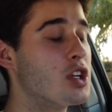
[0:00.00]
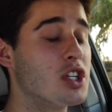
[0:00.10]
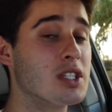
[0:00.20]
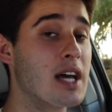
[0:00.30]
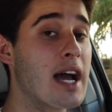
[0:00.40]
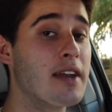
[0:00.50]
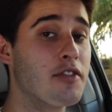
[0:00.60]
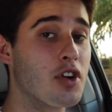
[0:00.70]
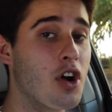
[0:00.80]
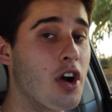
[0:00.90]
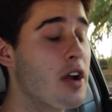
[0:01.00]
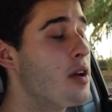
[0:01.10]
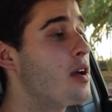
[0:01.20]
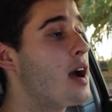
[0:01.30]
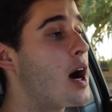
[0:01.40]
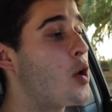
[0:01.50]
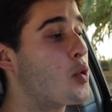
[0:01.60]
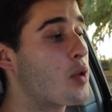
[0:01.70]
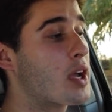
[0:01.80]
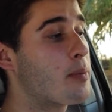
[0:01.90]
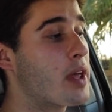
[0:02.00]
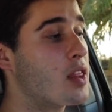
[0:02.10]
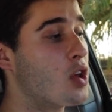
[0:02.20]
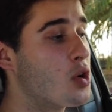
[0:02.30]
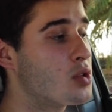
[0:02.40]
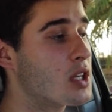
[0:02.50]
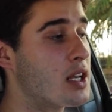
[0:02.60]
adjust the height of your car, I would recommend those.